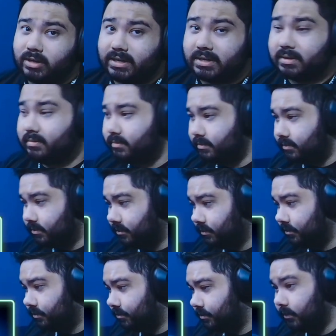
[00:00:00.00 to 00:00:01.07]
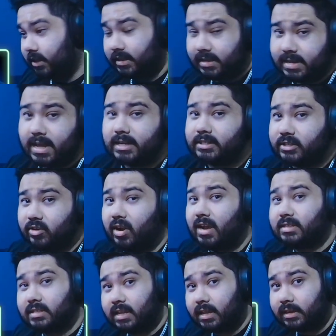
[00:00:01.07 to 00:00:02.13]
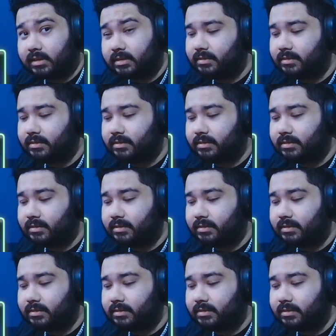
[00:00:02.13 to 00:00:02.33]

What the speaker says: But, you know, with those three kids came